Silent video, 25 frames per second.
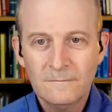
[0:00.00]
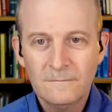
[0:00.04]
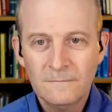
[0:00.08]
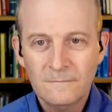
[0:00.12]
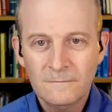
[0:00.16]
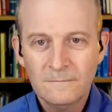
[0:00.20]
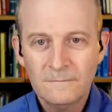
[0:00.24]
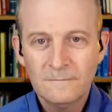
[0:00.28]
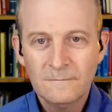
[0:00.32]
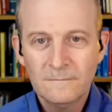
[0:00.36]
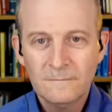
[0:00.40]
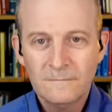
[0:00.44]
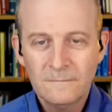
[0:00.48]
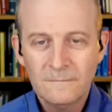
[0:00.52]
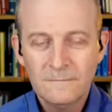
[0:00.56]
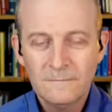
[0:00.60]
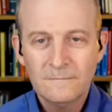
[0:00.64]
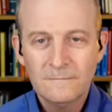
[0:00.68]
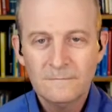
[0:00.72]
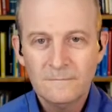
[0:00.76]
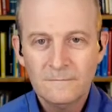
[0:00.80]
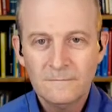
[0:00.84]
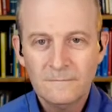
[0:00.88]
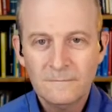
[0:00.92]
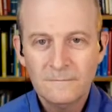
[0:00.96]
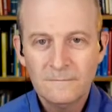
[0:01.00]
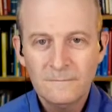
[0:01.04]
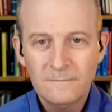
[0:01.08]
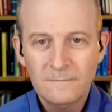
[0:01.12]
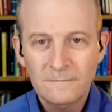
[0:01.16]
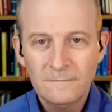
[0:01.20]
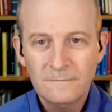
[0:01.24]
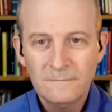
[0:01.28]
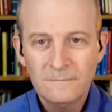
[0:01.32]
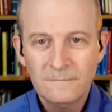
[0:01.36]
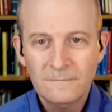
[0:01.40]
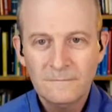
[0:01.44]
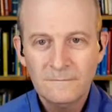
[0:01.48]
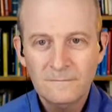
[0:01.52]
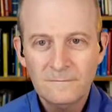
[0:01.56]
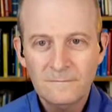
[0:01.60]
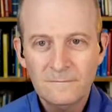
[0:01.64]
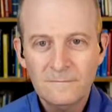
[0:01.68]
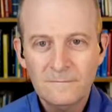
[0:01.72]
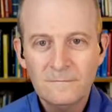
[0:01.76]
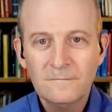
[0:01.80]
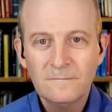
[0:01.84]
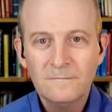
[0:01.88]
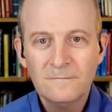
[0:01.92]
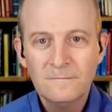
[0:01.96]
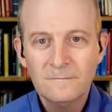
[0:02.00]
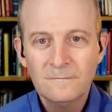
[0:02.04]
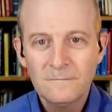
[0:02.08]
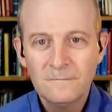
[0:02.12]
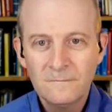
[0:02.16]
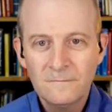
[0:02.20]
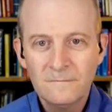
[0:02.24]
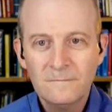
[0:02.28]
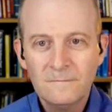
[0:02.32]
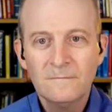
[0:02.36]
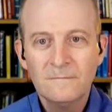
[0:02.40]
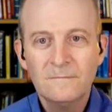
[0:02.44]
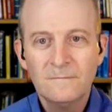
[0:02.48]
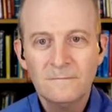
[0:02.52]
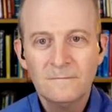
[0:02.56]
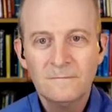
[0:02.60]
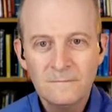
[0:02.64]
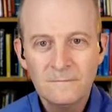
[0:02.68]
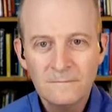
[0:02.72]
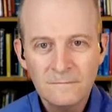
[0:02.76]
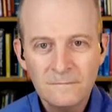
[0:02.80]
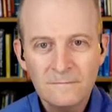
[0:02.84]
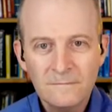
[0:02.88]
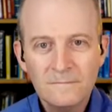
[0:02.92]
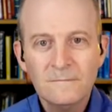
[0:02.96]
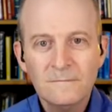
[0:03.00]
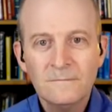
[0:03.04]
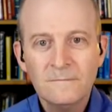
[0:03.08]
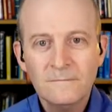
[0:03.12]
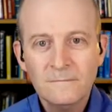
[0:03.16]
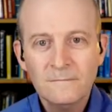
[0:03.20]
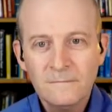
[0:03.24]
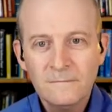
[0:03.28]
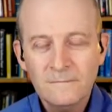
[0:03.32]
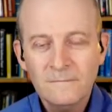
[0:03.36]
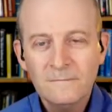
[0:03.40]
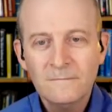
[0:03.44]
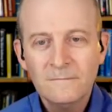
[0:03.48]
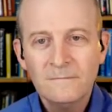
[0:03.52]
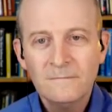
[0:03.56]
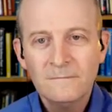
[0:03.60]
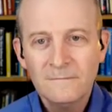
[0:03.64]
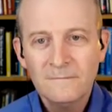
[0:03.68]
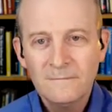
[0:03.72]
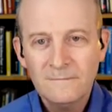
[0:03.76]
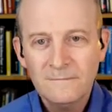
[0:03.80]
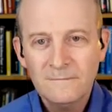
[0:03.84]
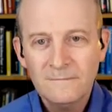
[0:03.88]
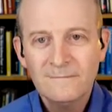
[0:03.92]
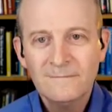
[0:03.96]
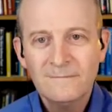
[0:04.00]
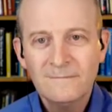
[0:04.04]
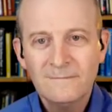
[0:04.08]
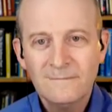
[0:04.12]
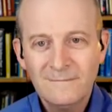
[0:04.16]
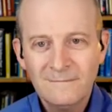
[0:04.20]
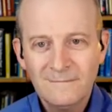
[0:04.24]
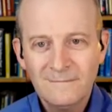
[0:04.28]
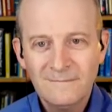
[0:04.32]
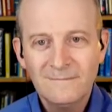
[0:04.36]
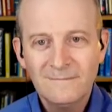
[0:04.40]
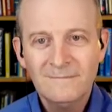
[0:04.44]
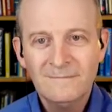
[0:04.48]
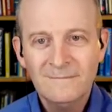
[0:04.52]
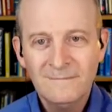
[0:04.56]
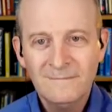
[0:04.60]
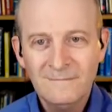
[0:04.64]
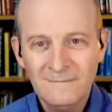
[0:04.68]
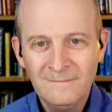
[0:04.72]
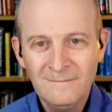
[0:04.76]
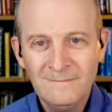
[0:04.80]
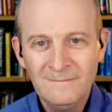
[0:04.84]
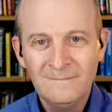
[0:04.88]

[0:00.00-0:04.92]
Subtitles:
(not speaking)